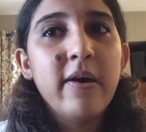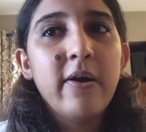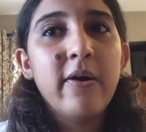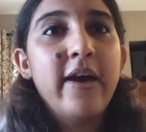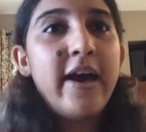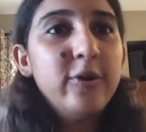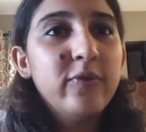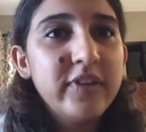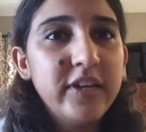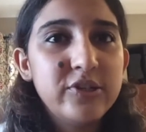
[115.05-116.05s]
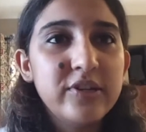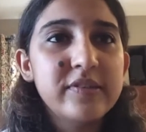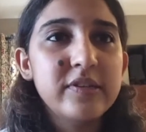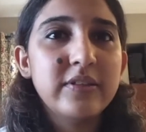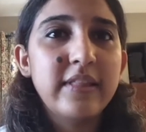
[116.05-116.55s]
hand over nations
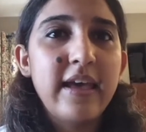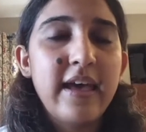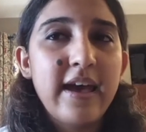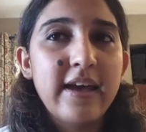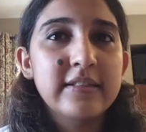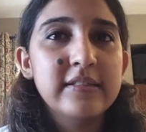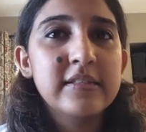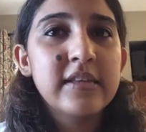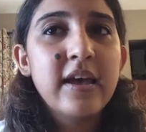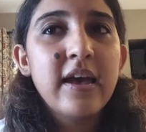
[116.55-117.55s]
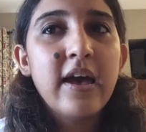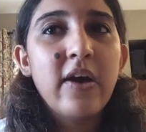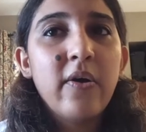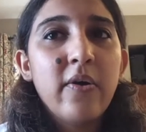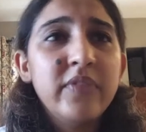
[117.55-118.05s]
into their hands.
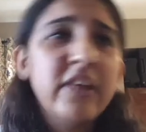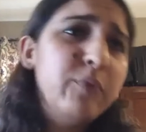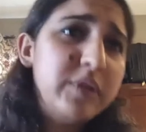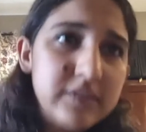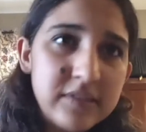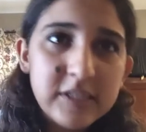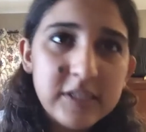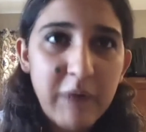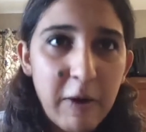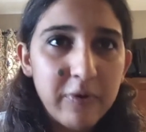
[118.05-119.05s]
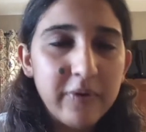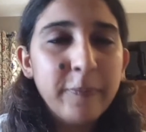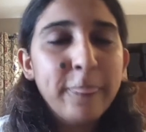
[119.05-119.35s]
They've witnessed his power.